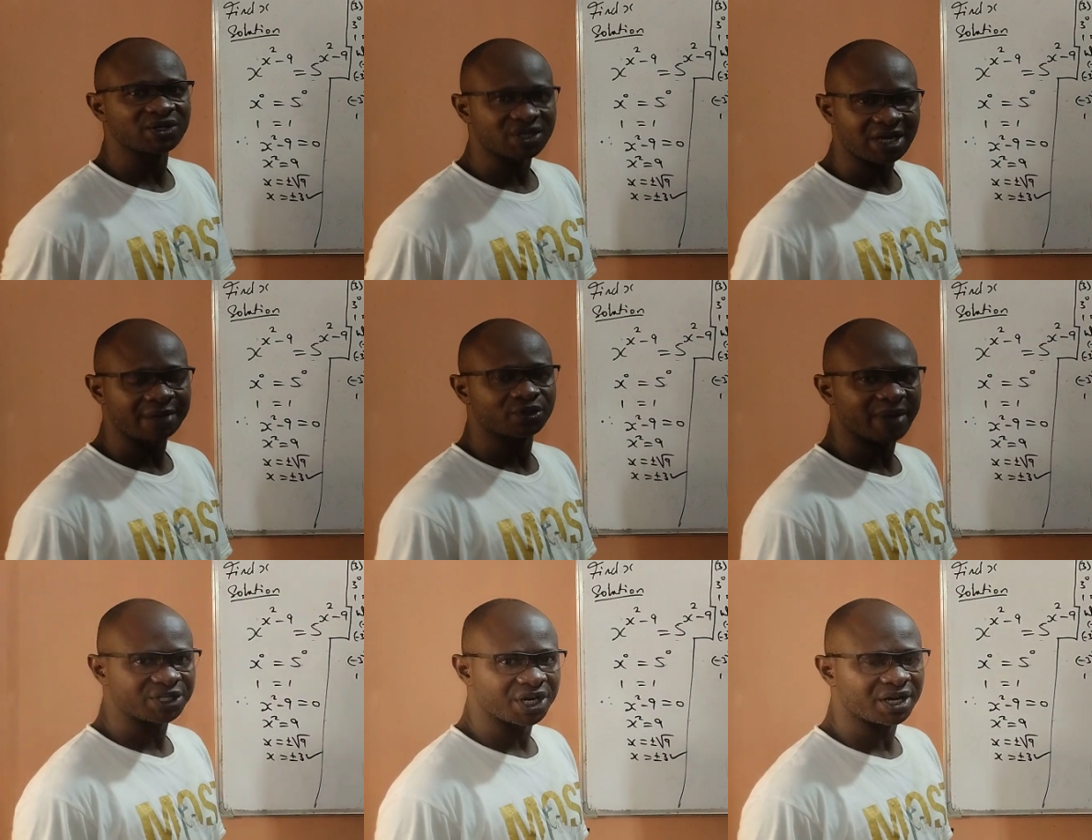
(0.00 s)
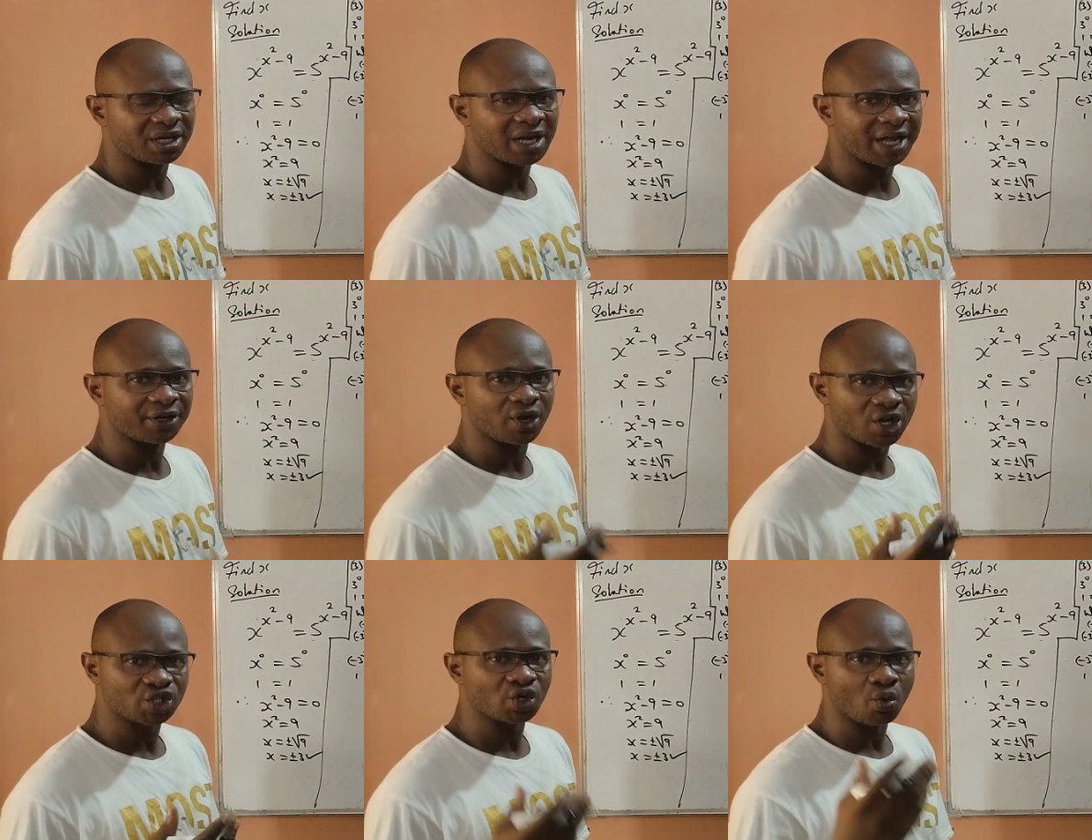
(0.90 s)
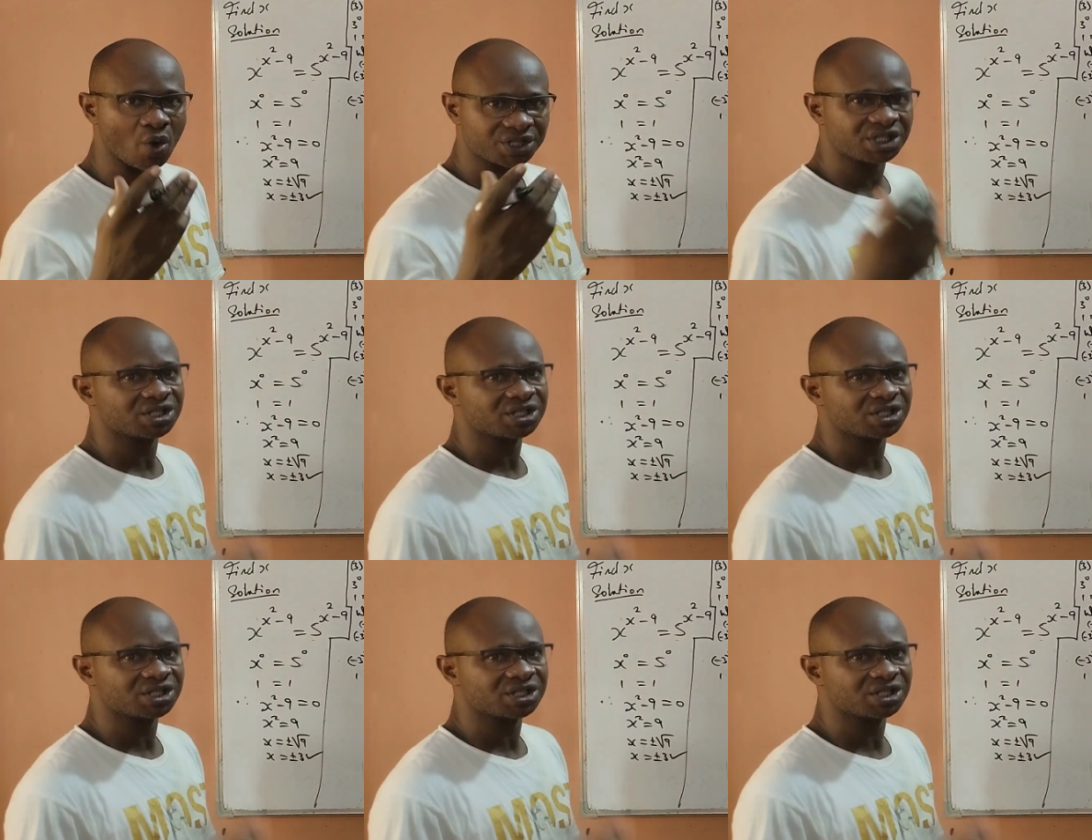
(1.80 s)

to subscribe to my channel and also watch